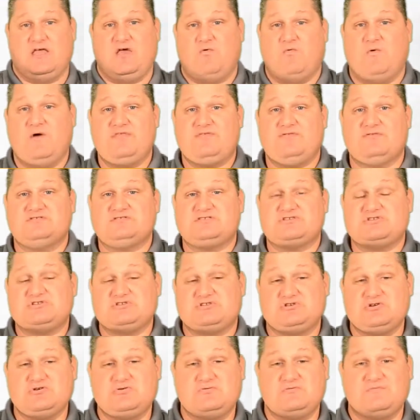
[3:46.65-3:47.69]
whether it's a
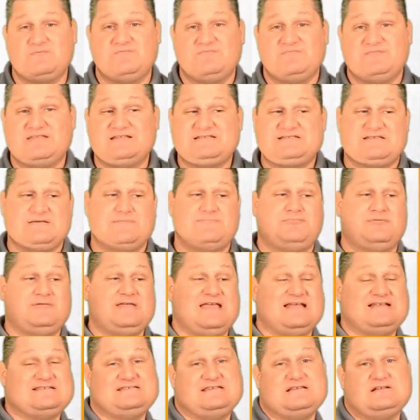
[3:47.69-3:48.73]
student that simply
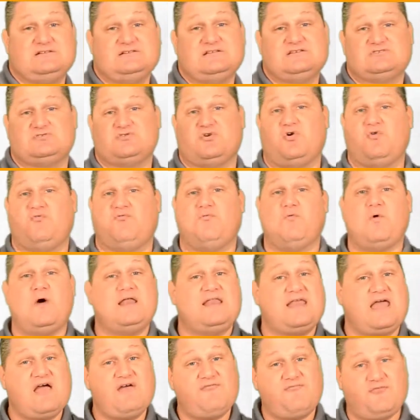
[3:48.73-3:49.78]
has illness or
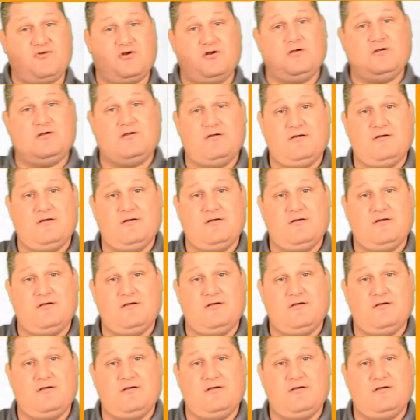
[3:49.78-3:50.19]
whatever